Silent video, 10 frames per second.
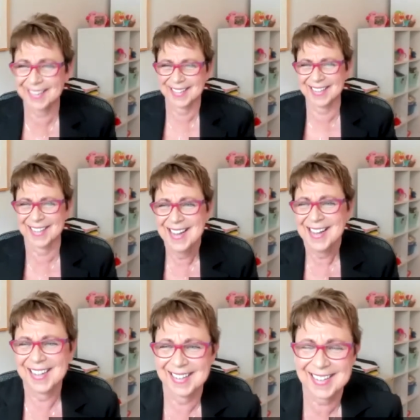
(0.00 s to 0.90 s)

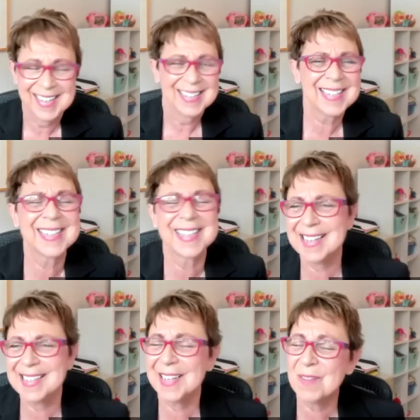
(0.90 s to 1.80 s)

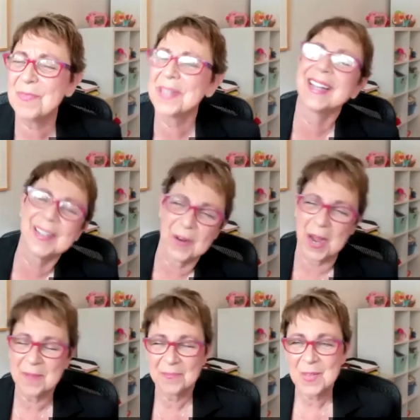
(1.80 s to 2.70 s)
taste it but anyway